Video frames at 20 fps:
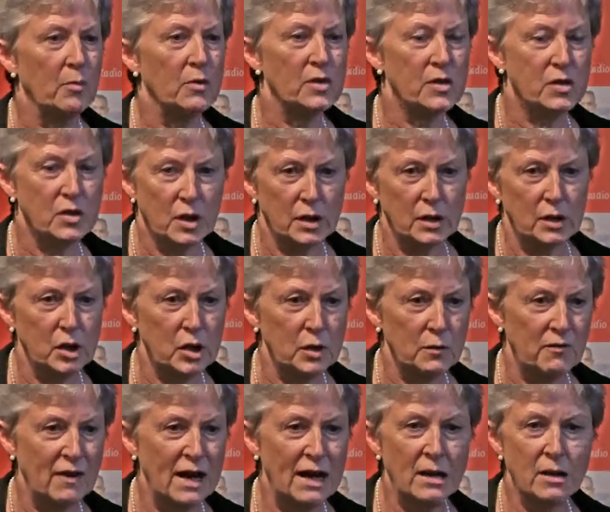with certain
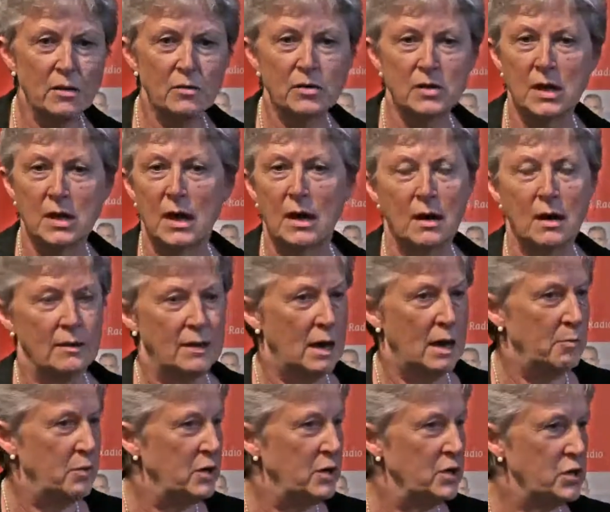values, the
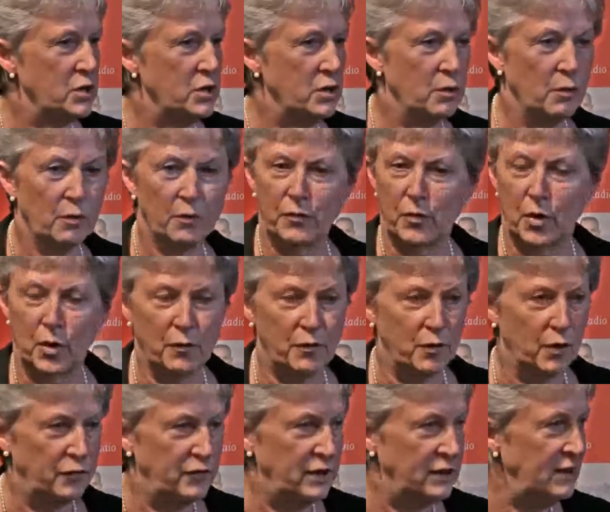abolition
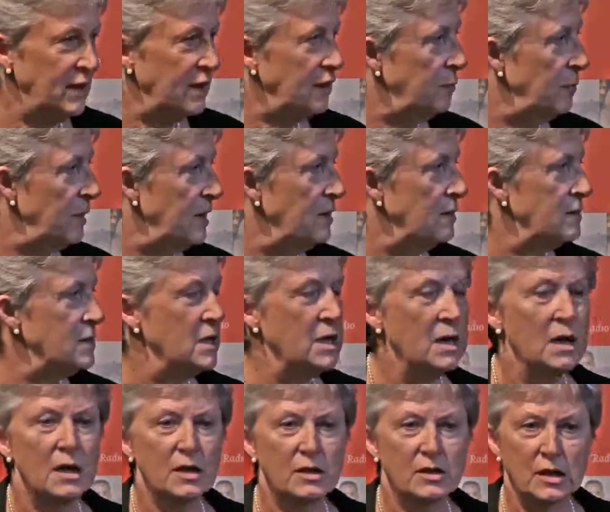of the death
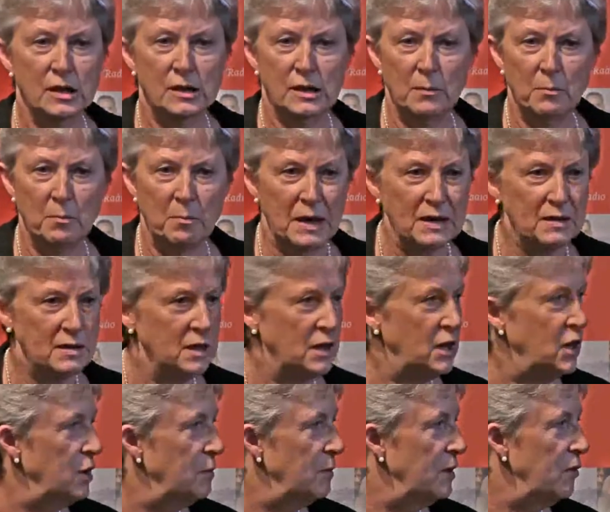penalty, certain basic
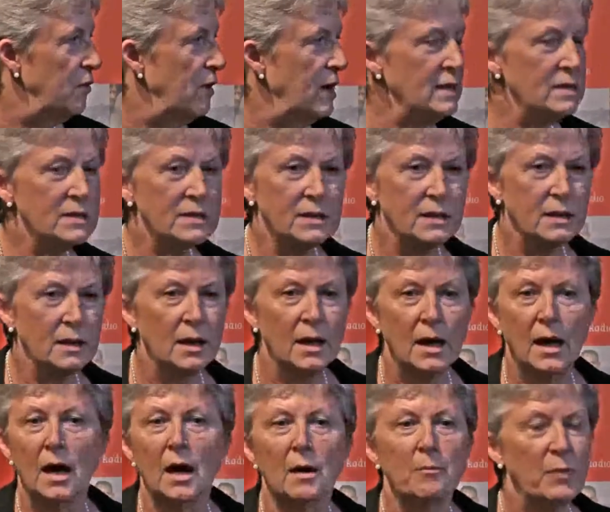human rights.
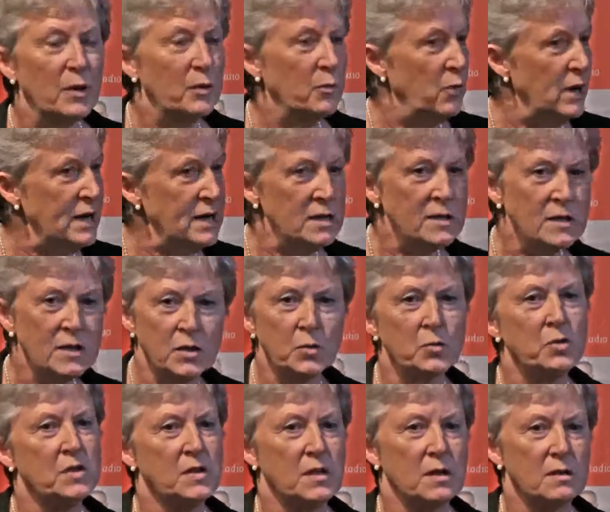But when it
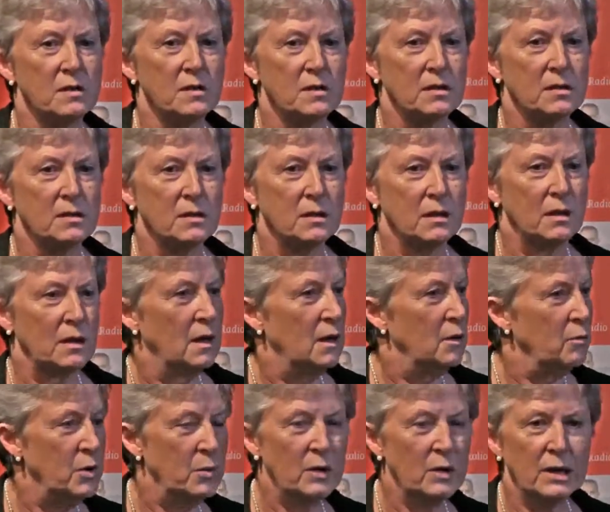suits us,
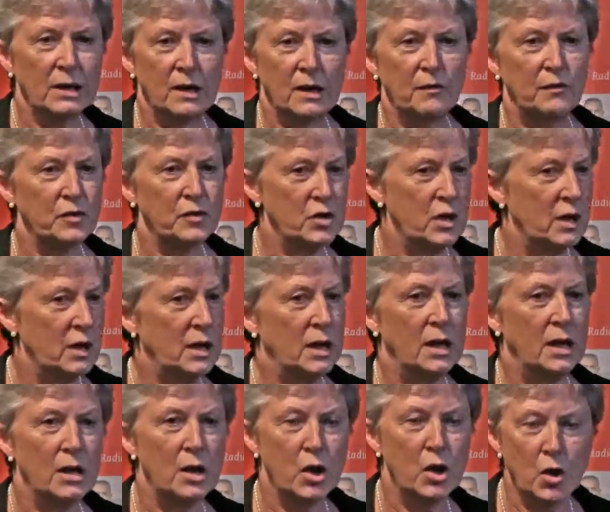we will give
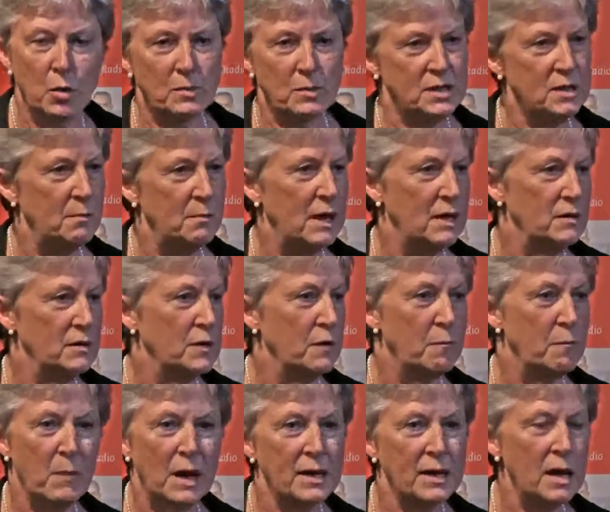Turkey enormous amounts
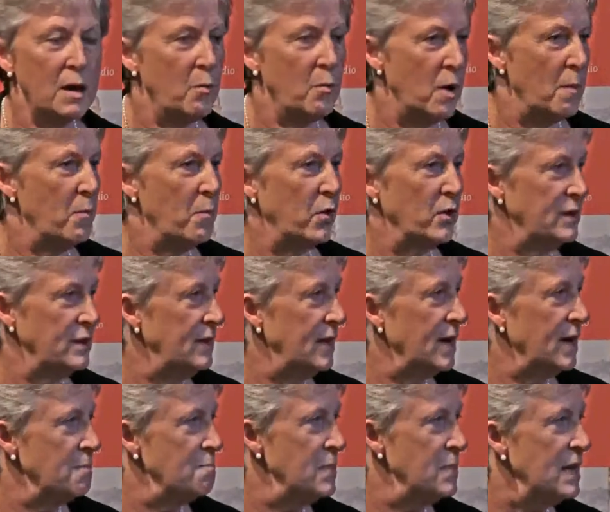of money,
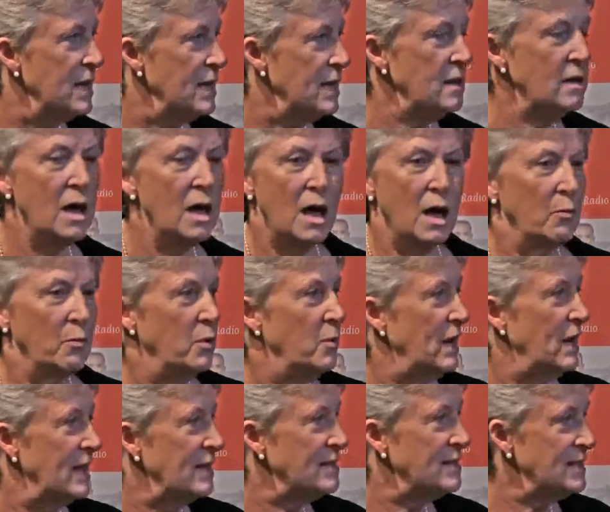1.9 billion. We
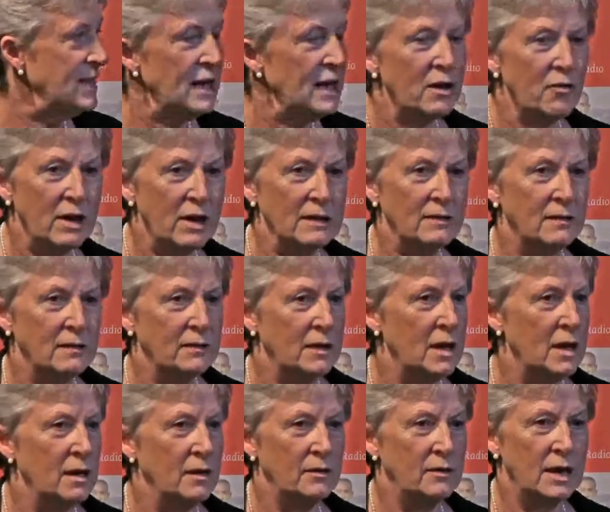will accelerate
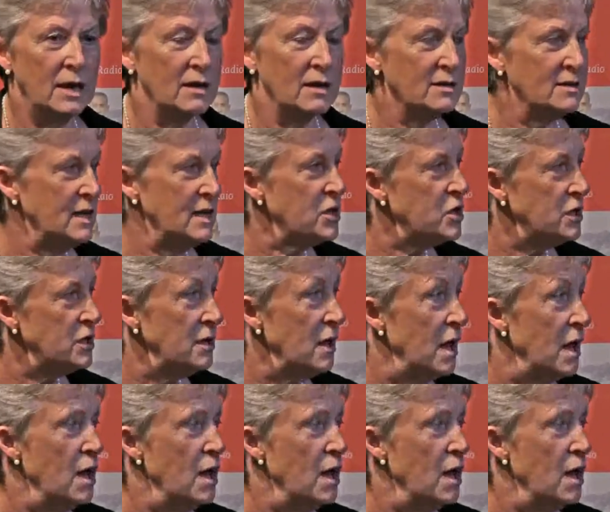their accession.